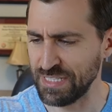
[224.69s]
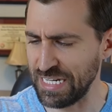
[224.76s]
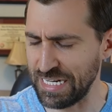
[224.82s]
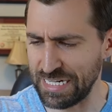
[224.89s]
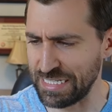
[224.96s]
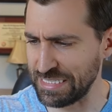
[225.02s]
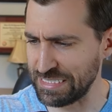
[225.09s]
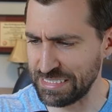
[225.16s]

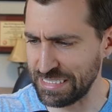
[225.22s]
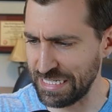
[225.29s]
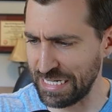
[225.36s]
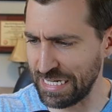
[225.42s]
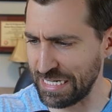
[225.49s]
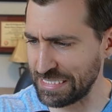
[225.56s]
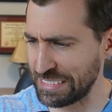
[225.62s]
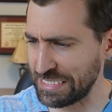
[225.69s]
Ah,
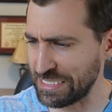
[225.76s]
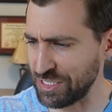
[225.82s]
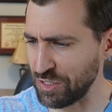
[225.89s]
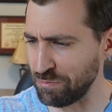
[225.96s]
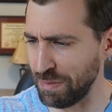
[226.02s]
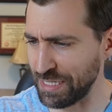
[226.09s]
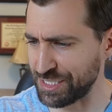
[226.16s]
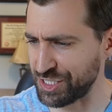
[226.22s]
gosh,
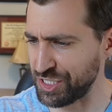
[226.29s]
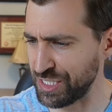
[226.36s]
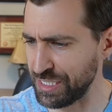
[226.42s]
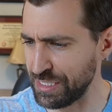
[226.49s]
too much.